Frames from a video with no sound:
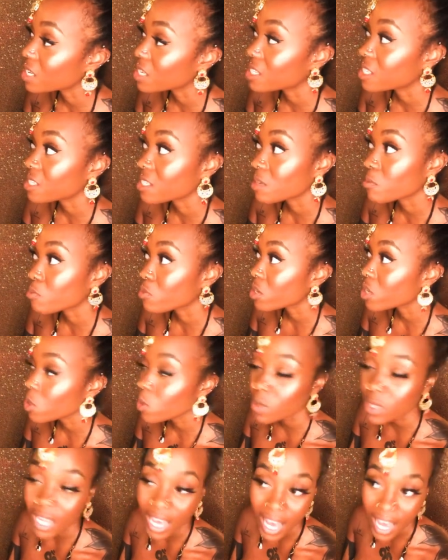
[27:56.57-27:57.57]
it doesn't bring you in
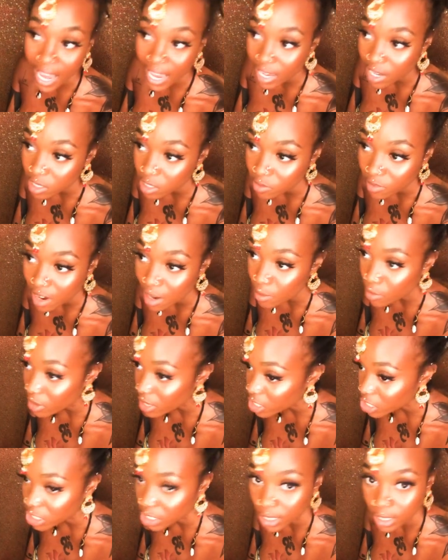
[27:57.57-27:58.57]
the highest
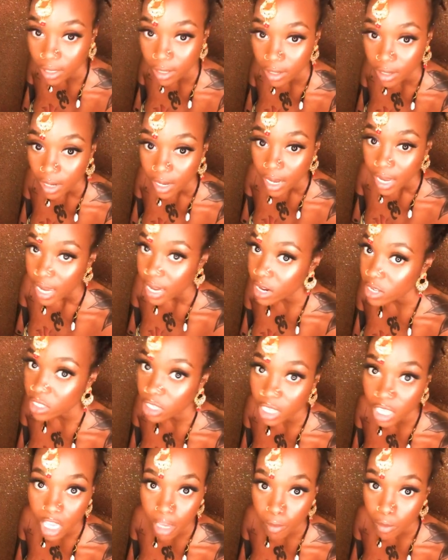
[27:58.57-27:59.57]
vibration. It doesn't
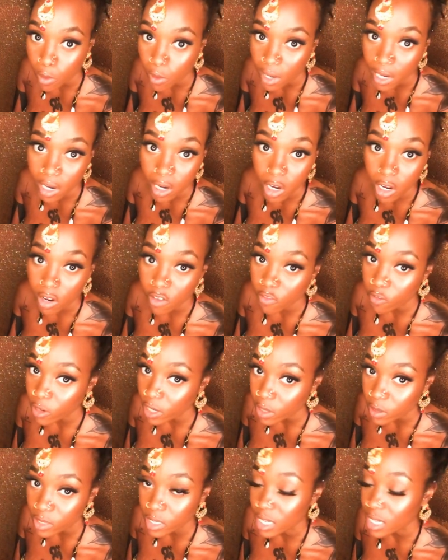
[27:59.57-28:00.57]
keep you at a good
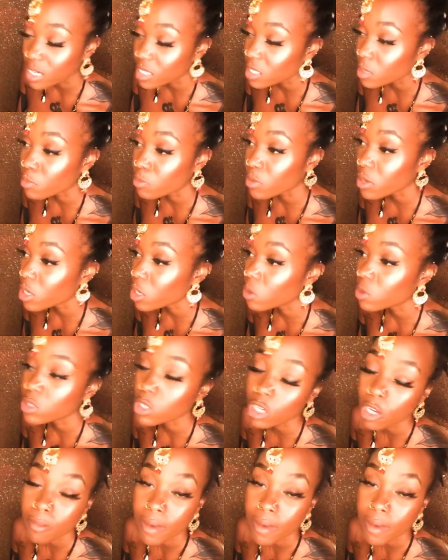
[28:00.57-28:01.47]
frequency. It doesn't bring you into your